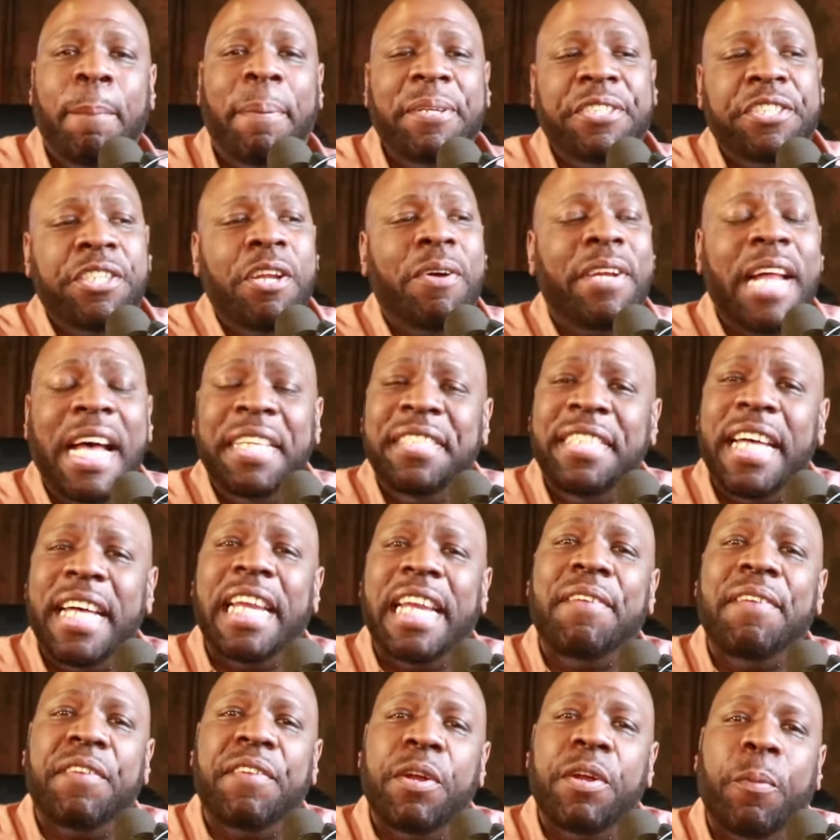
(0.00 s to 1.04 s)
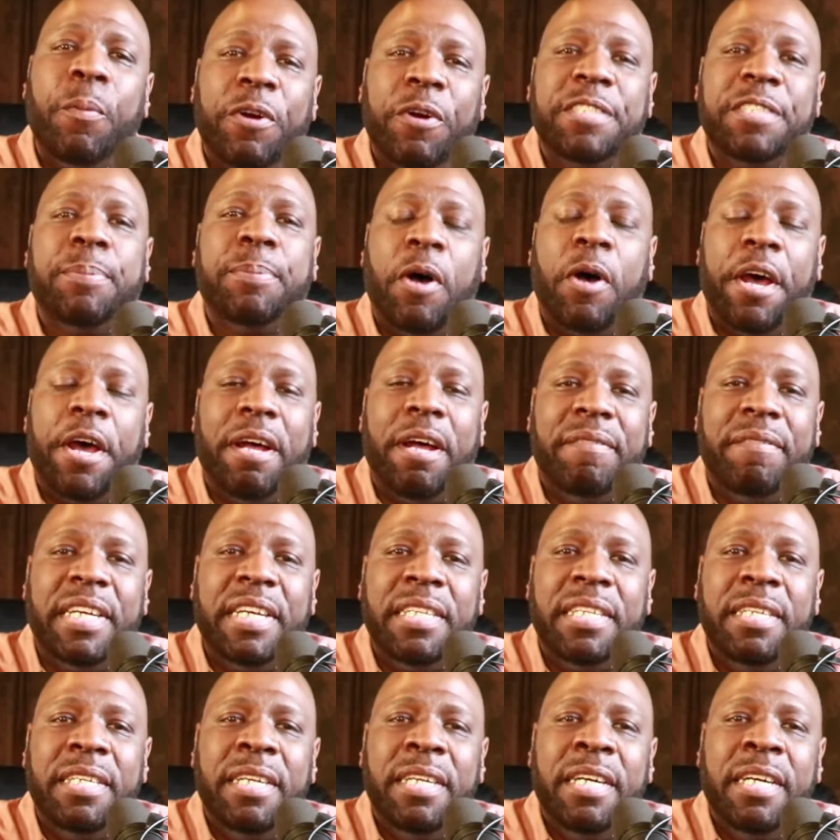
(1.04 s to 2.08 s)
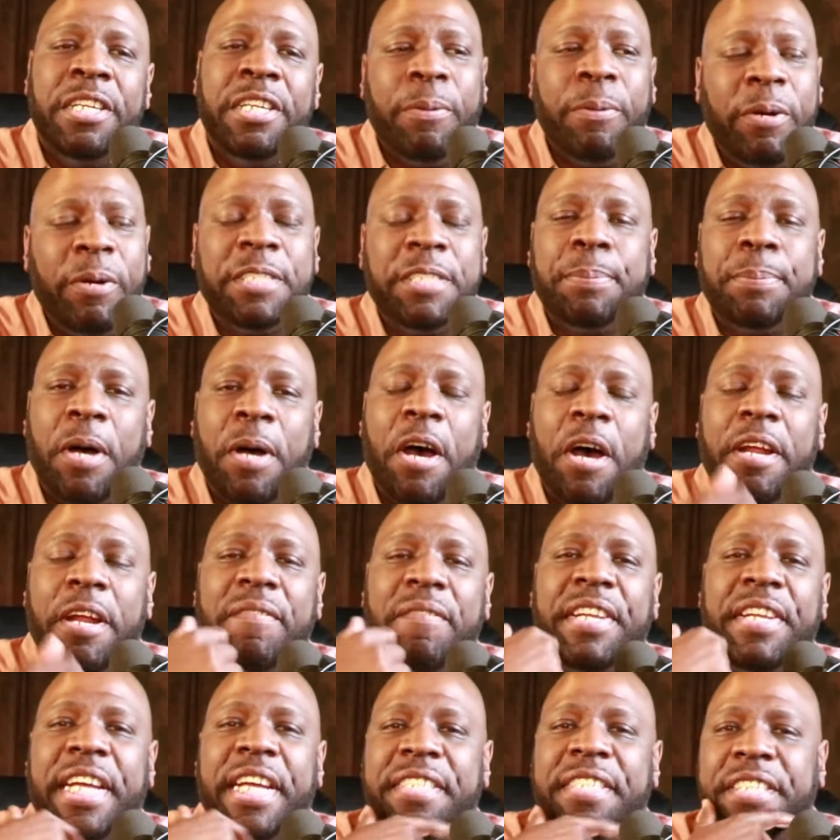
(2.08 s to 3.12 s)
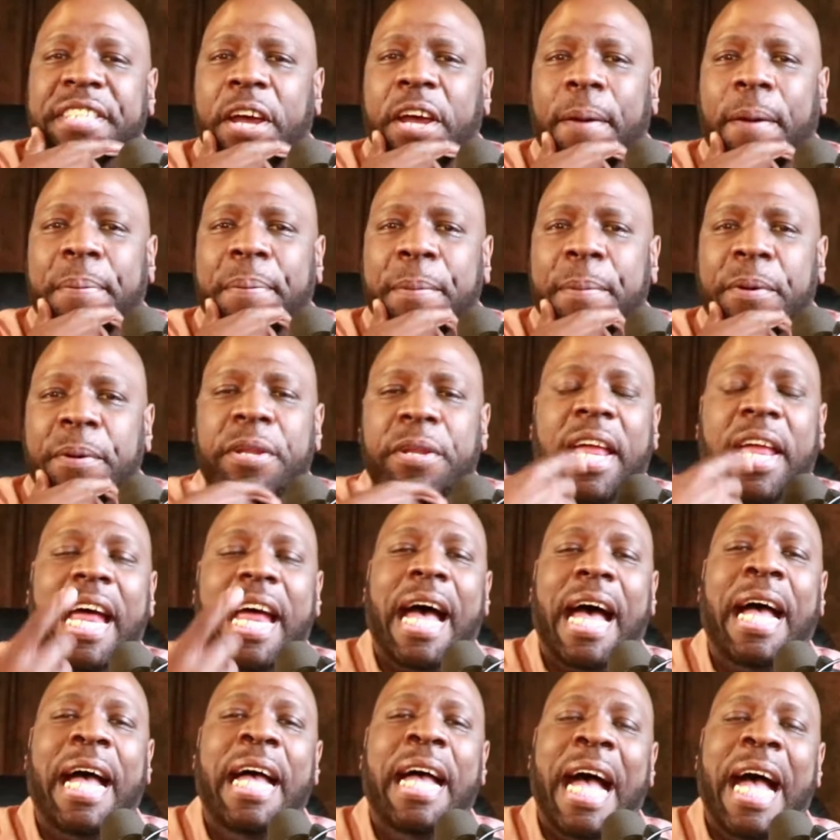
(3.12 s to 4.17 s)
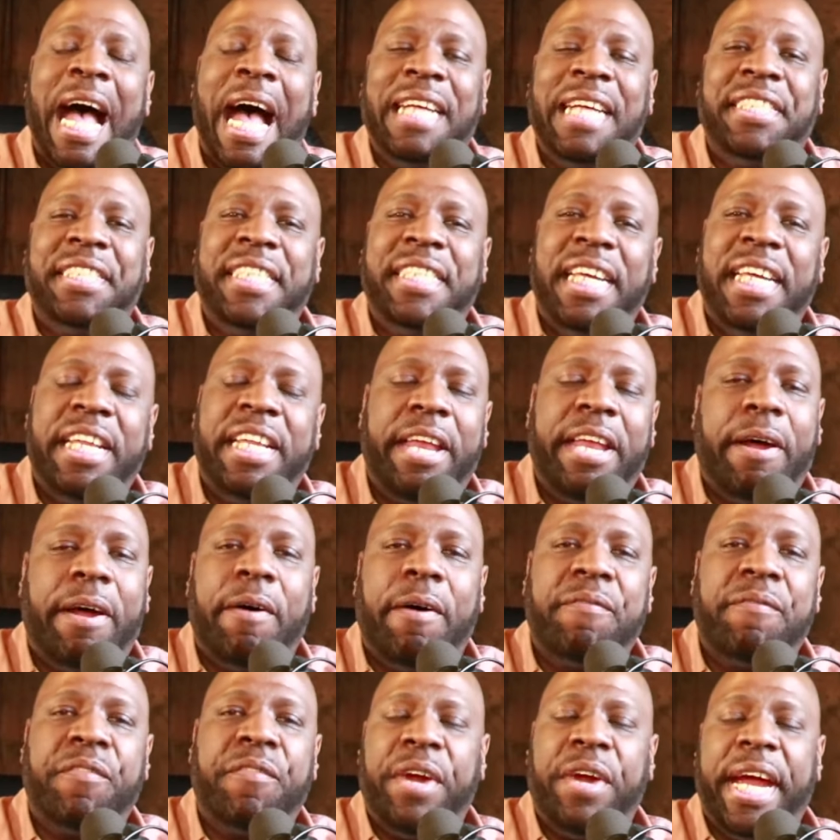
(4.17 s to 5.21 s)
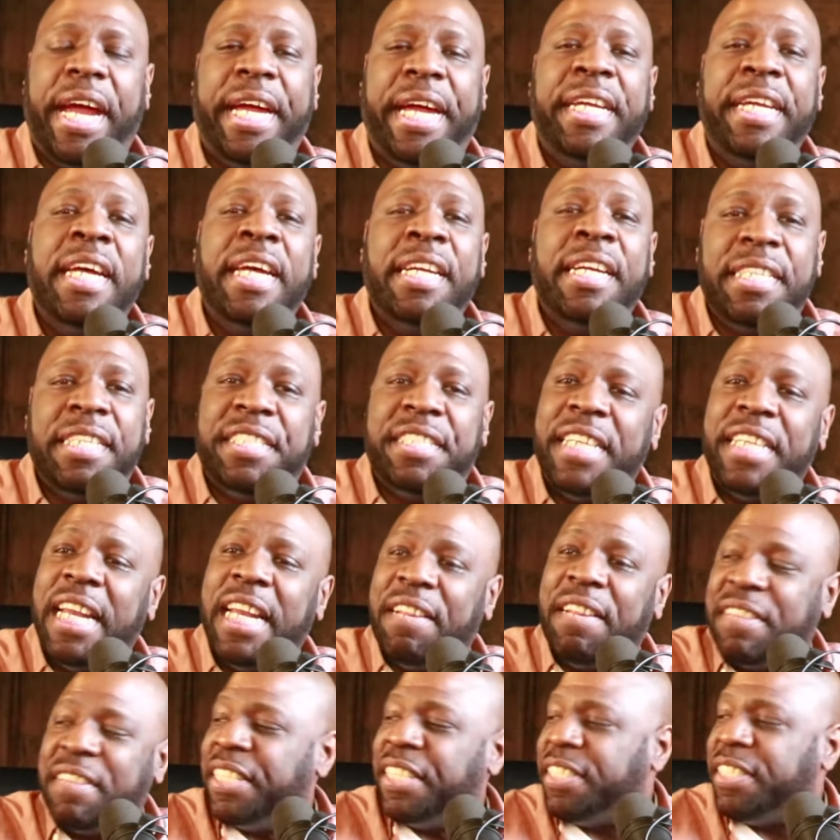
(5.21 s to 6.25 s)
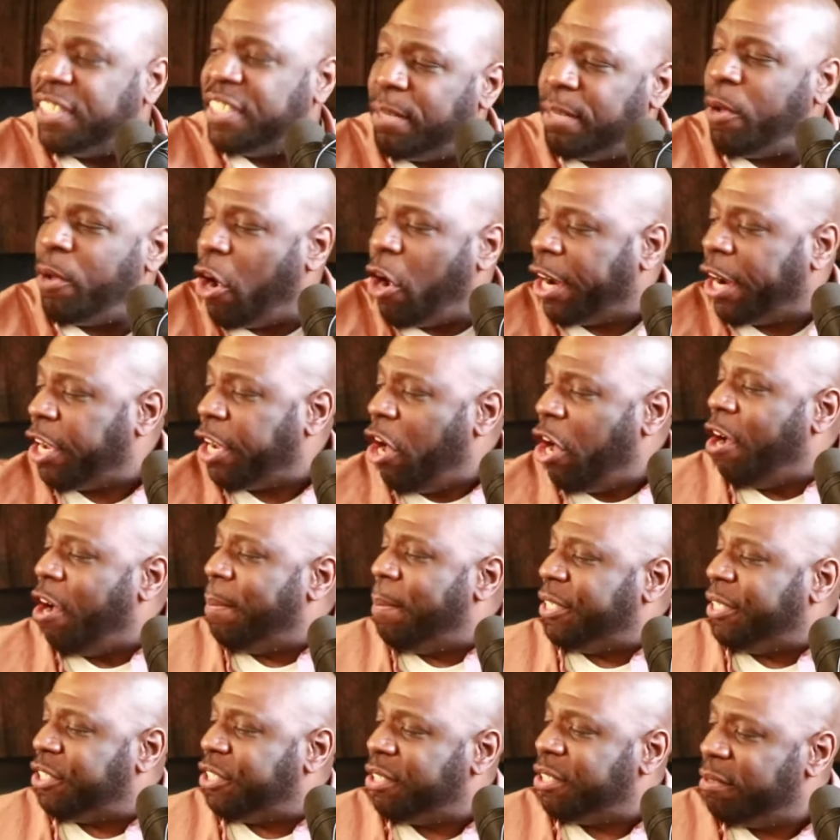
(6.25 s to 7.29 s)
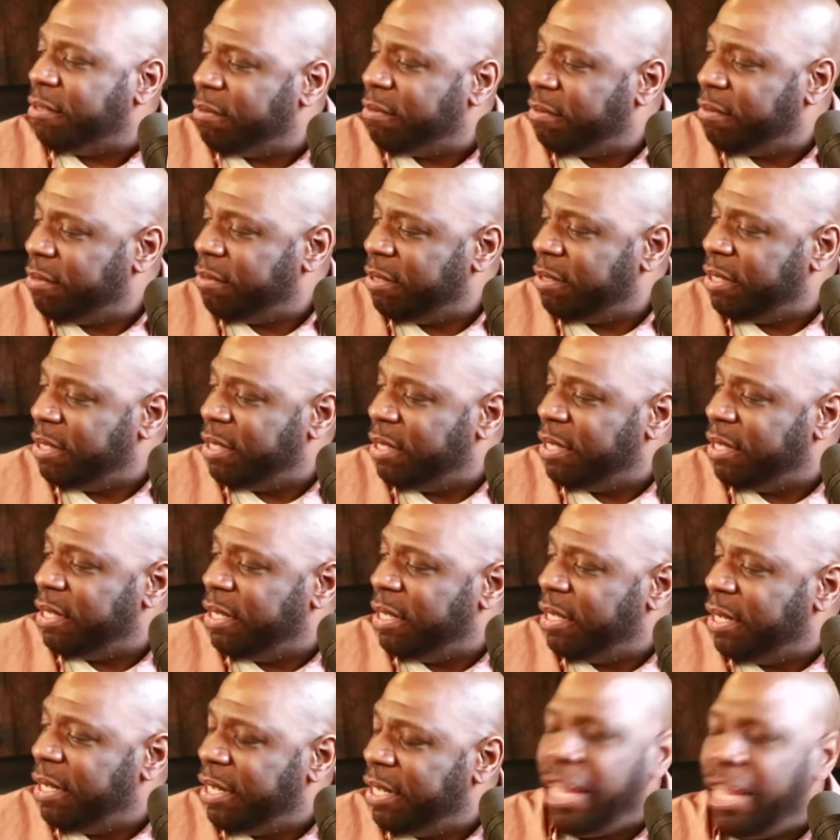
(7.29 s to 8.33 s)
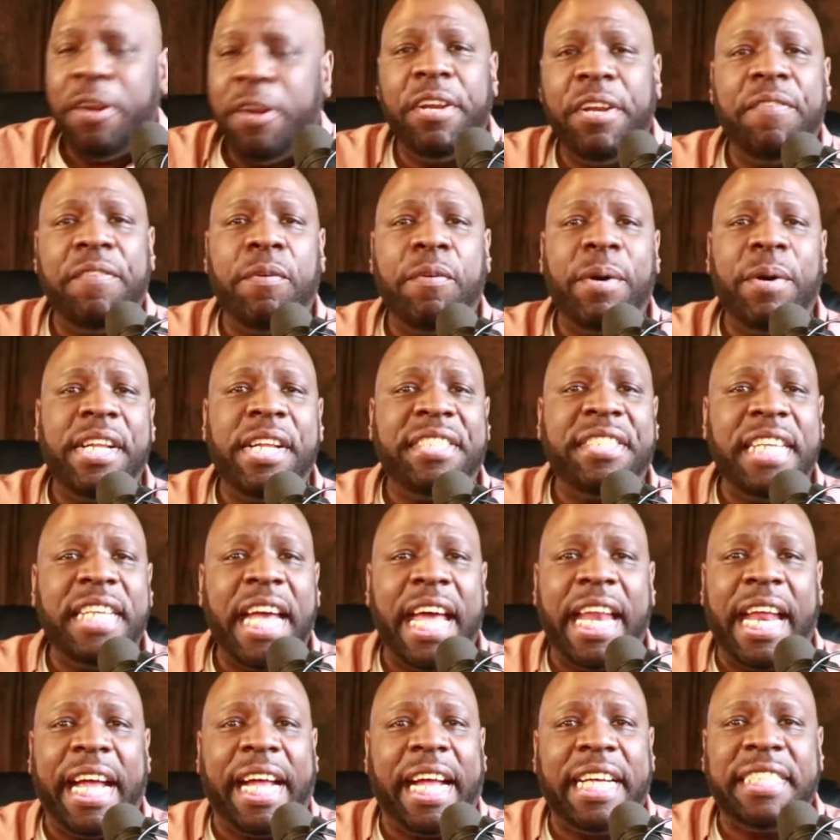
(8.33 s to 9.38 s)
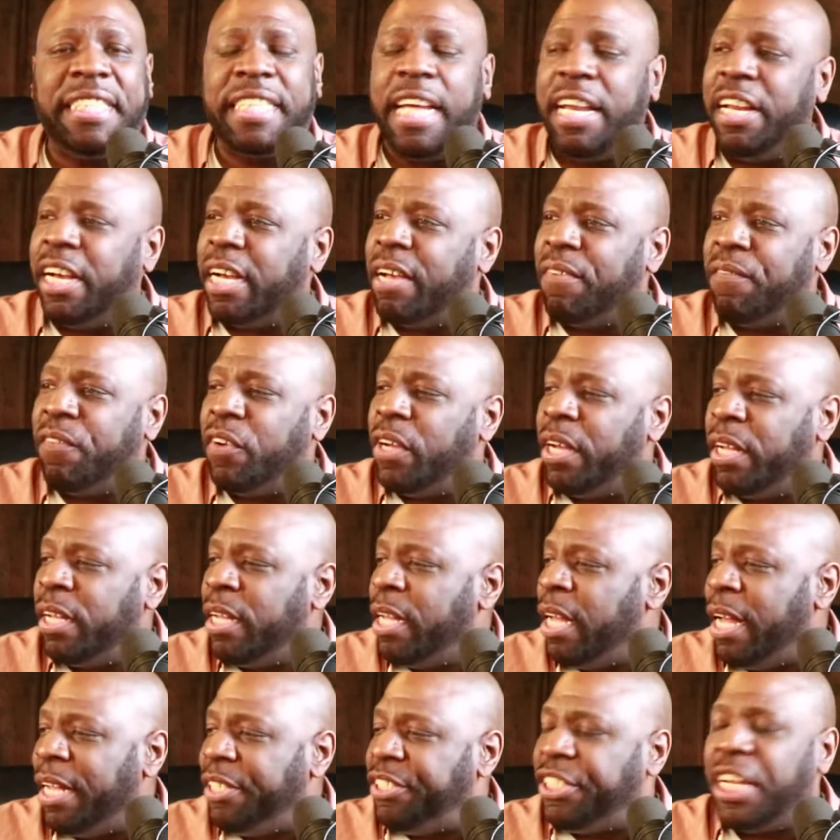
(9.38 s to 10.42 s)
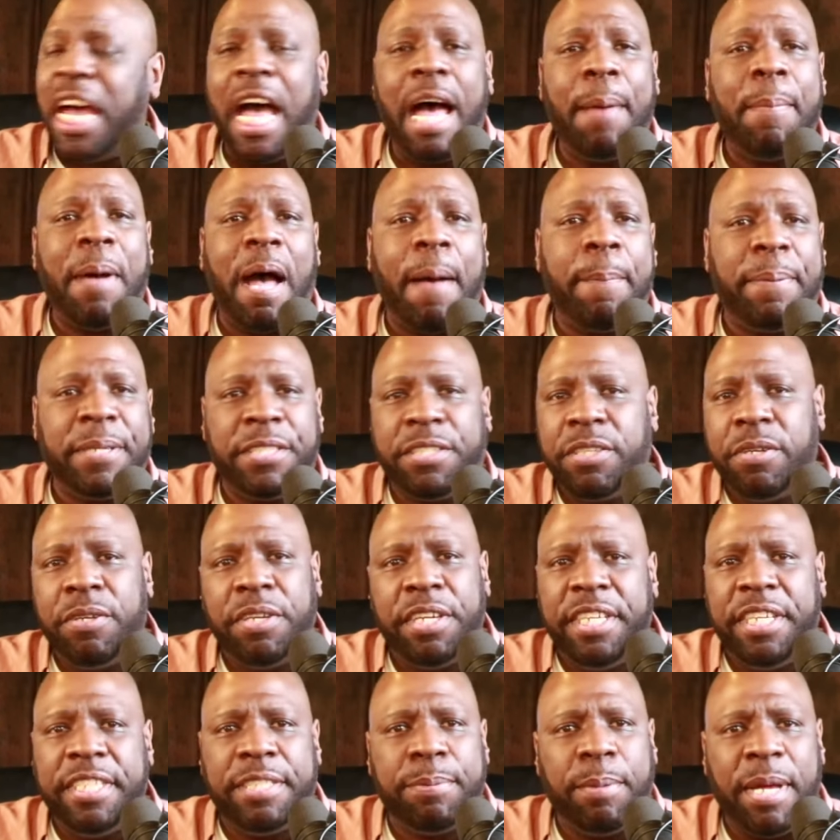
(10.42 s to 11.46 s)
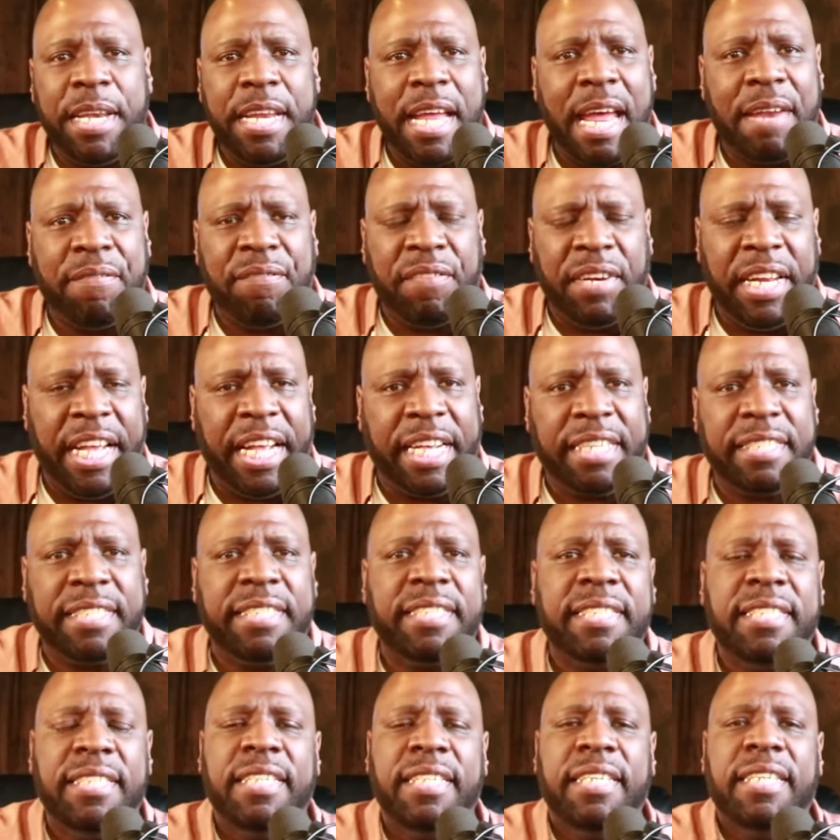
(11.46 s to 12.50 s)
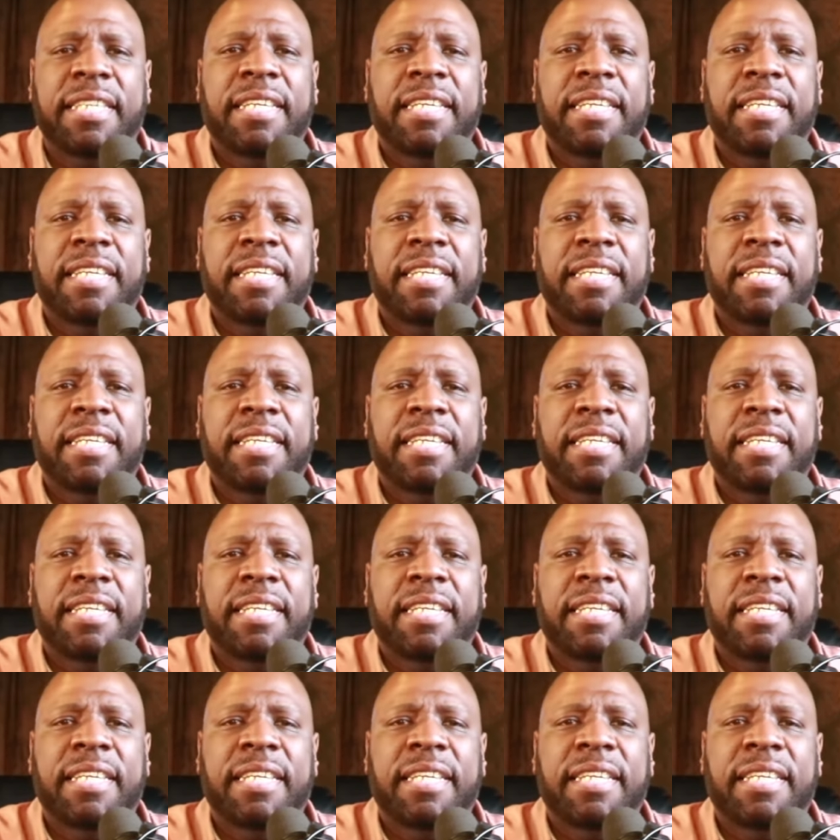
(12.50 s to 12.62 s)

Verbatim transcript: But you know, that's not even the worst part of it. The worst part of it is there are people that I, I see that are afraid to say that this is some hard garbage. They don't even want to say it. I guess they're looking for job opportunities with Netflix.